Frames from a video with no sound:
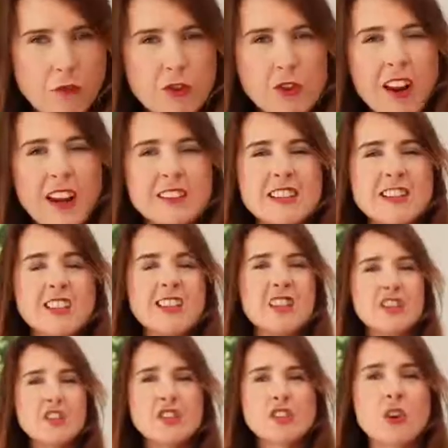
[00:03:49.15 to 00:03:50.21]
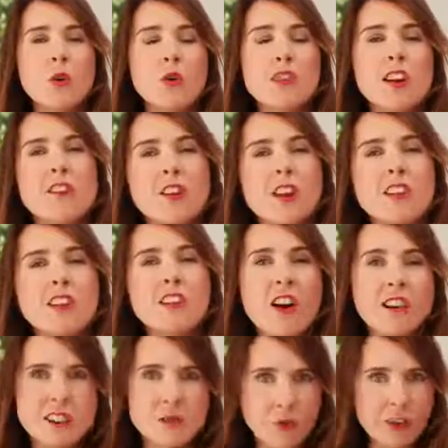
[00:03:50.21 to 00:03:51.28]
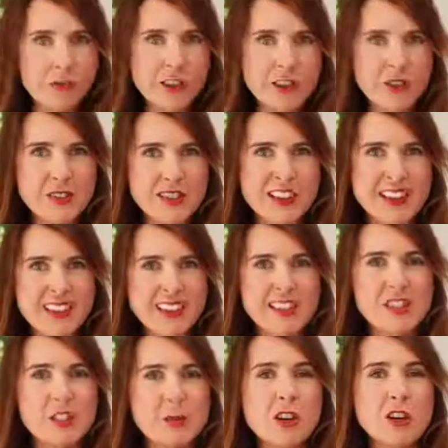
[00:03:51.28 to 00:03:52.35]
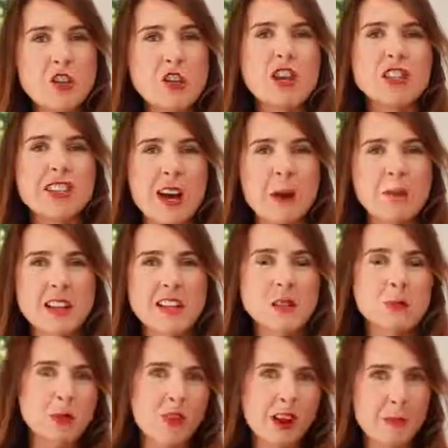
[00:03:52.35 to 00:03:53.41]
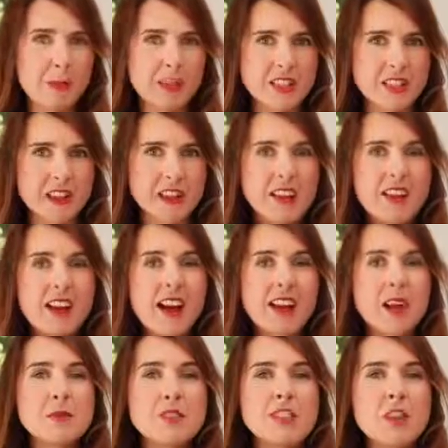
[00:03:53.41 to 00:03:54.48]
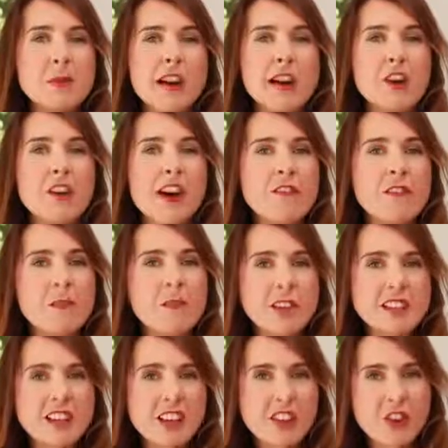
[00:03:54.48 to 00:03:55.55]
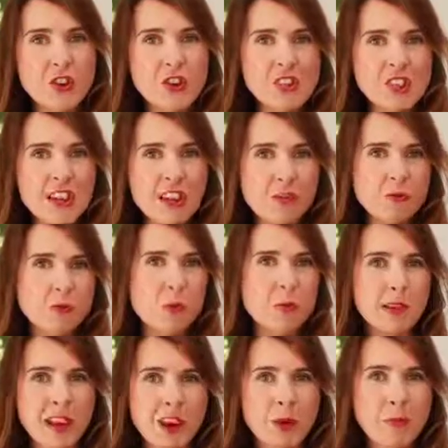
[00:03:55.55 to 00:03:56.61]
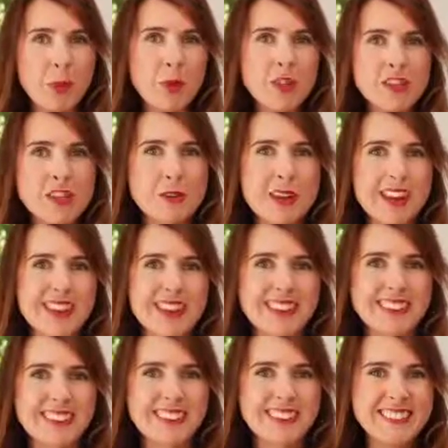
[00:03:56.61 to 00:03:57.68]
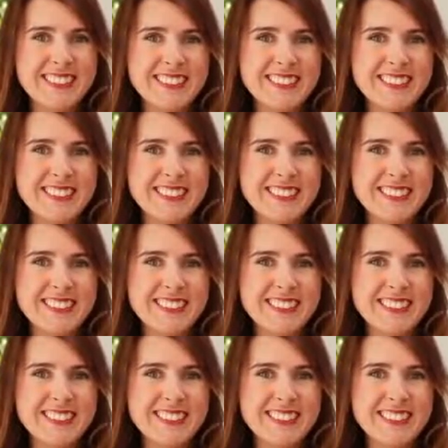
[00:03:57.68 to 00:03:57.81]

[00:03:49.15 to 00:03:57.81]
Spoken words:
If you like these delicious scones, I've got lots more videos like this, so make sure you tap that subscribe button, and I will see you back here every Monday and Thursday for more bigger, bolder baking.